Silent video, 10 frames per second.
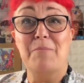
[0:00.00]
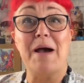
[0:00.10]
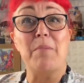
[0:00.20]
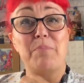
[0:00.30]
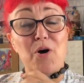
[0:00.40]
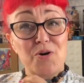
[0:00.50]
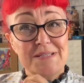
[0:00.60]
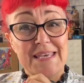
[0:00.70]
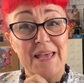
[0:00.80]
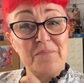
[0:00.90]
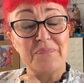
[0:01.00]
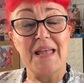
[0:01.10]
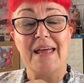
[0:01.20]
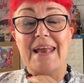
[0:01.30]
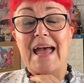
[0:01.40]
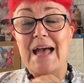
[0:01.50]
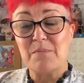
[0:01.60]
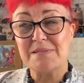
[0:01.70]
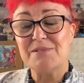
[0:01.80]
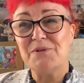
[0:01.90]
But I bought it, and I
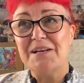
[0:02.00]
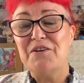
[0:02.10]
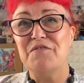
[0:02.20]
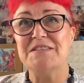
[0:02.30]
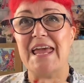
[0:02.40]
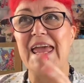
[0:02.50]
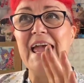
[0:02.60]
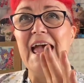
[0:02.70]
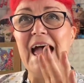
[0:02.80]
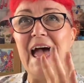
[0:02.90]
absolutely loved it.